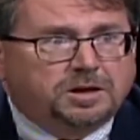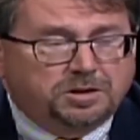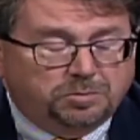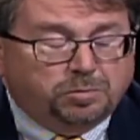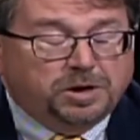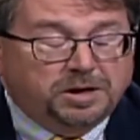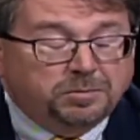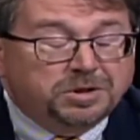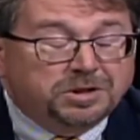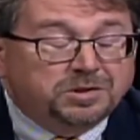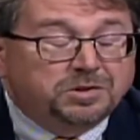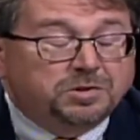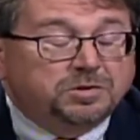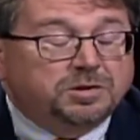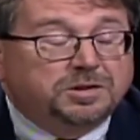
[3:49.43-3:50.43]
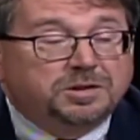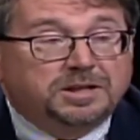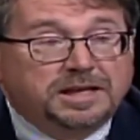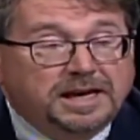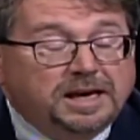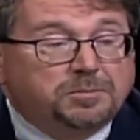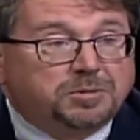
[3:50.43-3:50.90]
Prime Minister and the
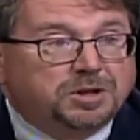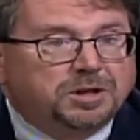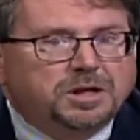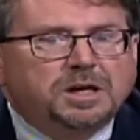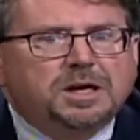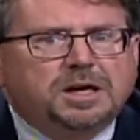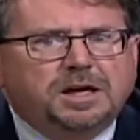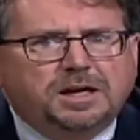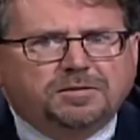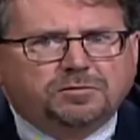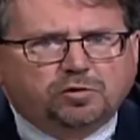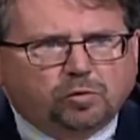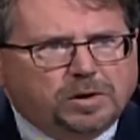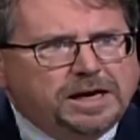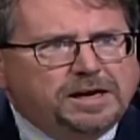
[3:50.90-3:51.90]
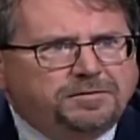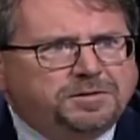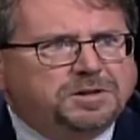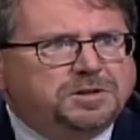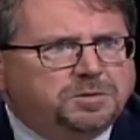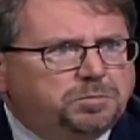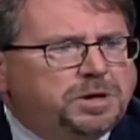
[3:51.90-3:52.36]
Cabinet have
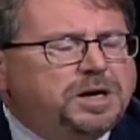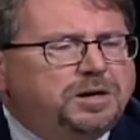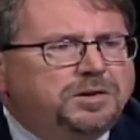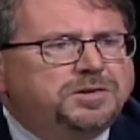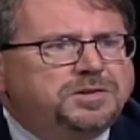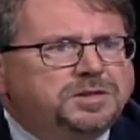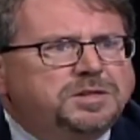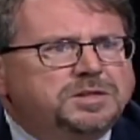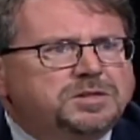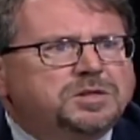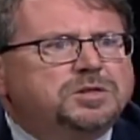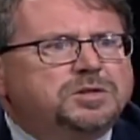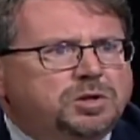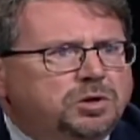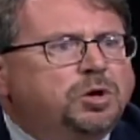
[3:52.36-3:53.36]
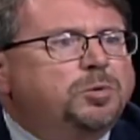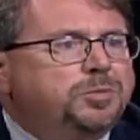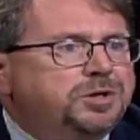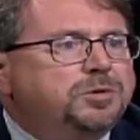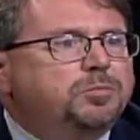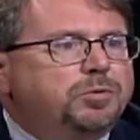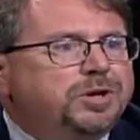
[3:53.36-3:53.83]
drafted the policies that they're
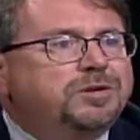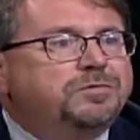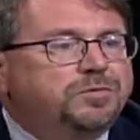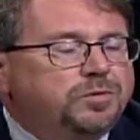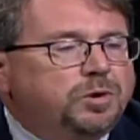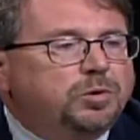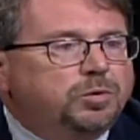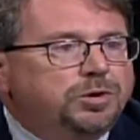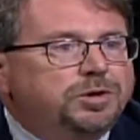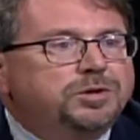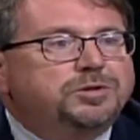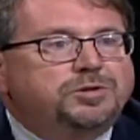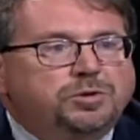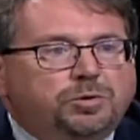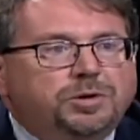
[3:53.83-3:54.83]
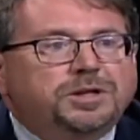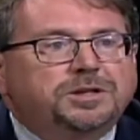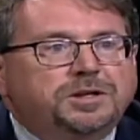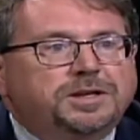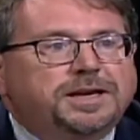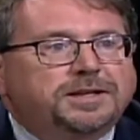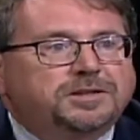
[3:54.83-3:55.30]
hoping to bring forward during
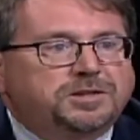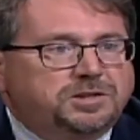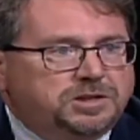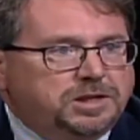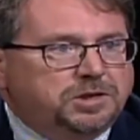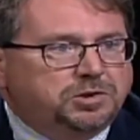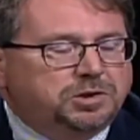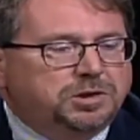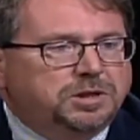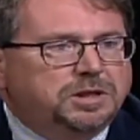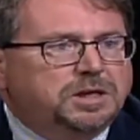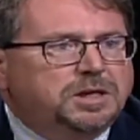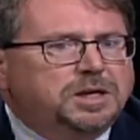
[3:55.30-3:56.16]
the next session.